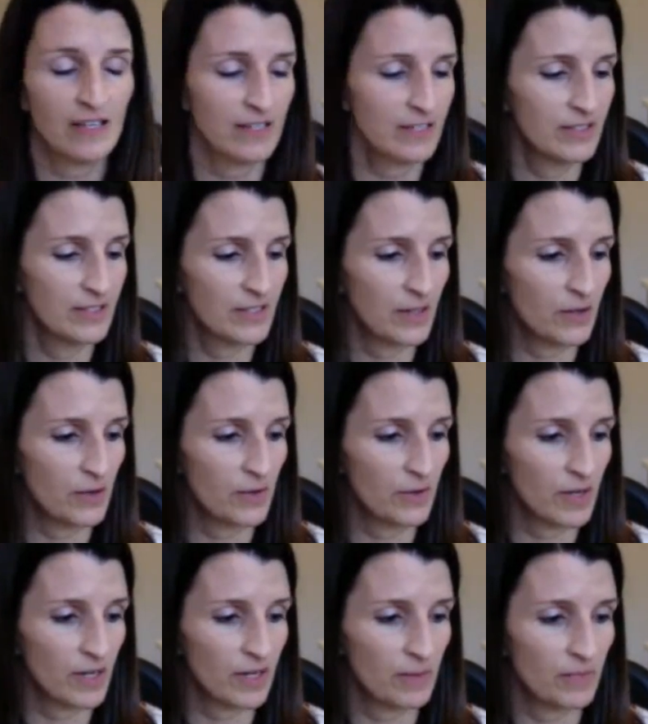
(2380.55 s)
So
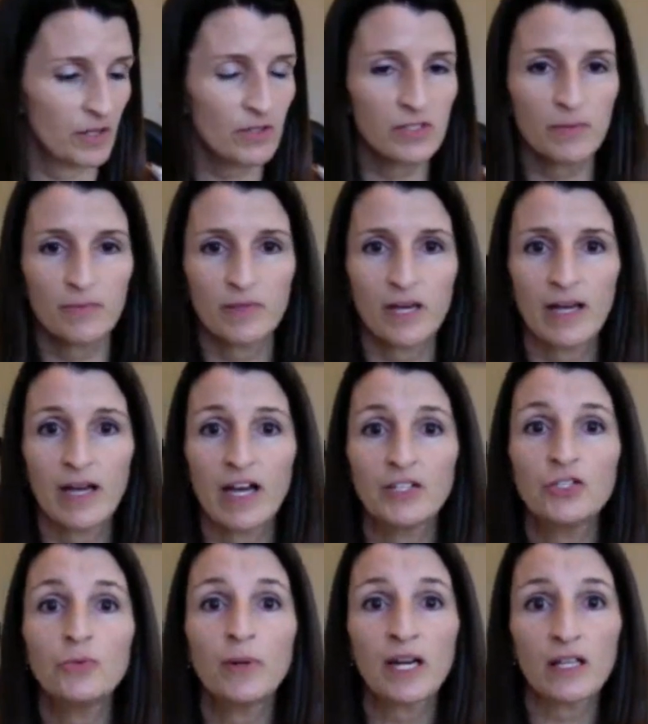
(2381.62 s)
there's I
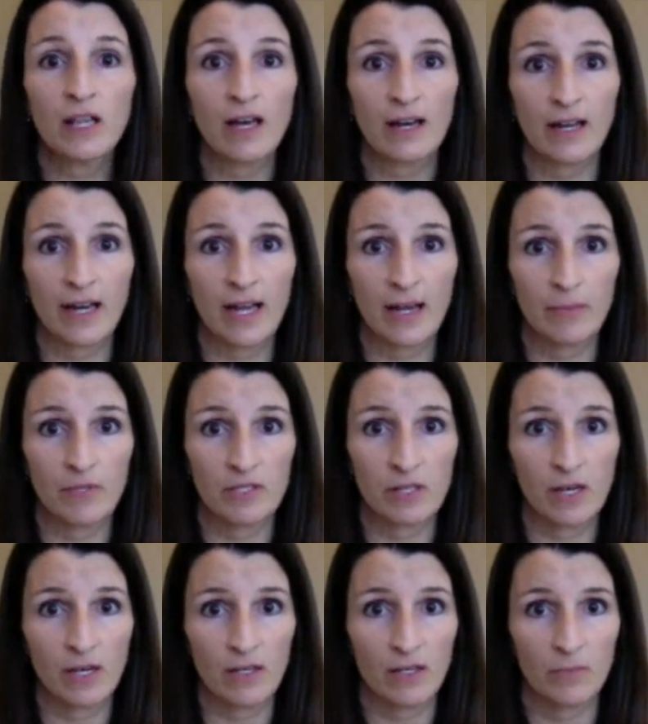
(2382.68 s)
do buy a lot at
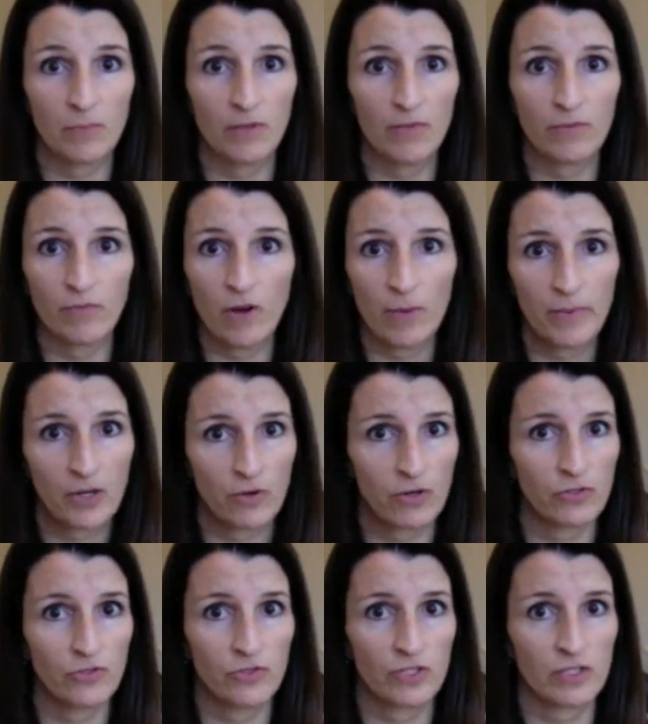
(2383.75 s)
Amazon, but all my
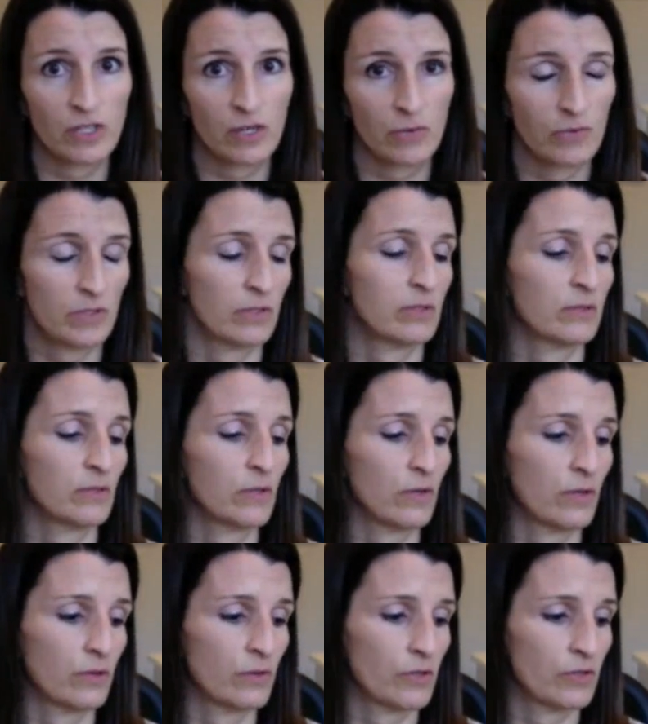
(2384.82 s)
groceries, I always go to
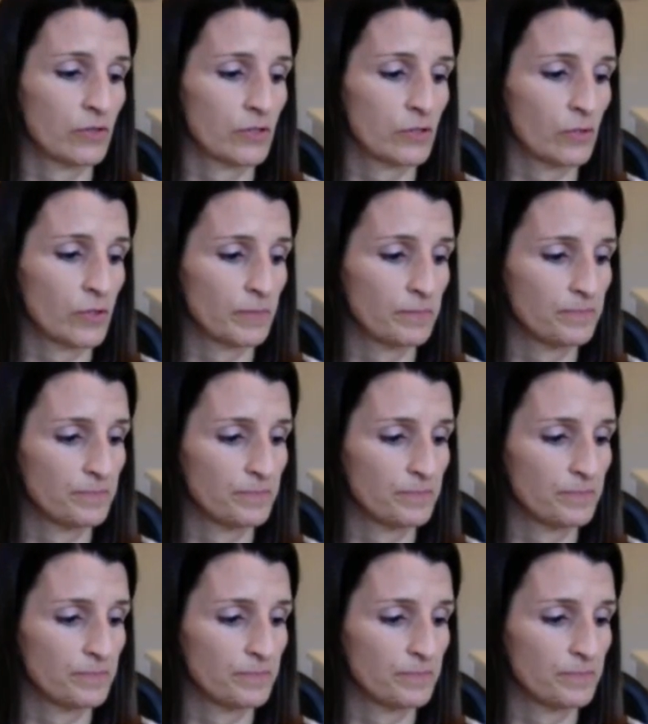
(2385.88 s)
the grocery store.